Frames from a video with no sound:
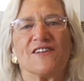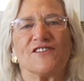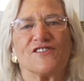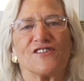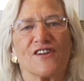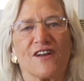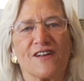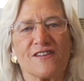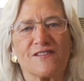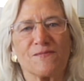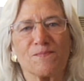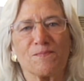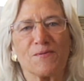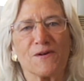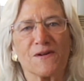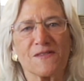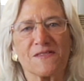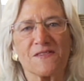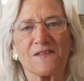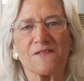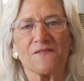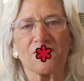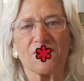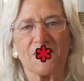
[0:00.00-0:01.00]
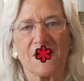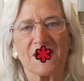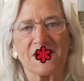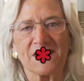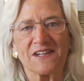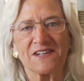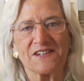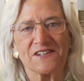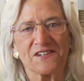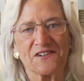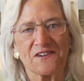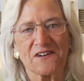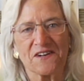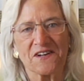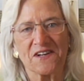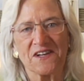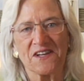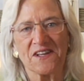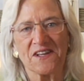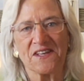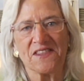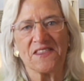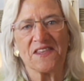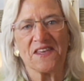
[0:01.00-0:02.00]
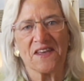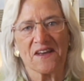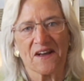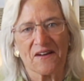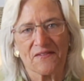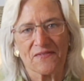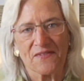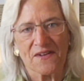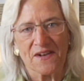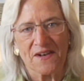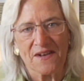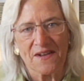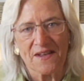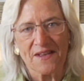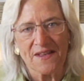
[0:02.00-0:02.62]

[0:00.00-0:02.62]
Just put the fucking turkey in the oven.